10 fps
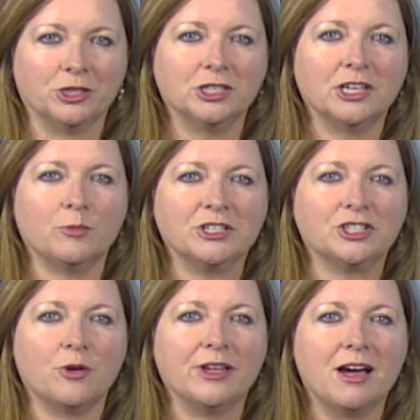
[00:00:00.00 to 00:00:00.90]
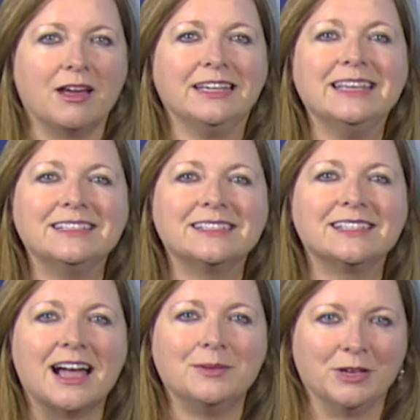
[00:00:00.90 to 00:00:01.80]
for a look at what's going on
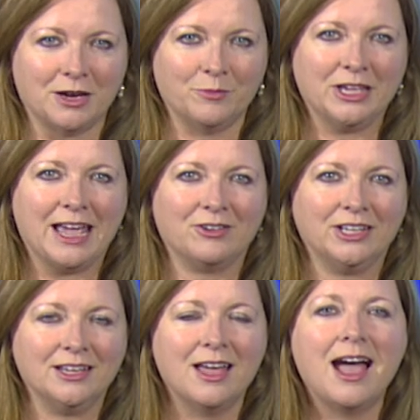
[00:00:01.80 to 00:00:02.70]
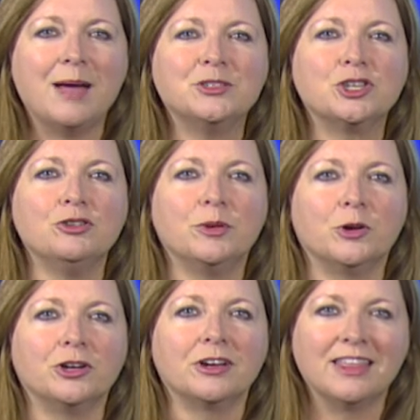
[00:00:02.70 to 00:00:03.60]
inside Montgomery County. I'm Sonya
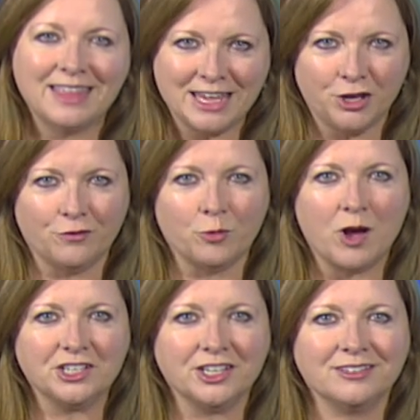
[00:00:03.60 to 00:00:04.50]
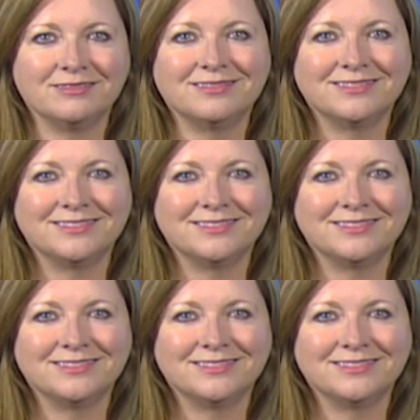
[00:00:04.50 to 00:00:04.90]
Burke. Thank you for watching.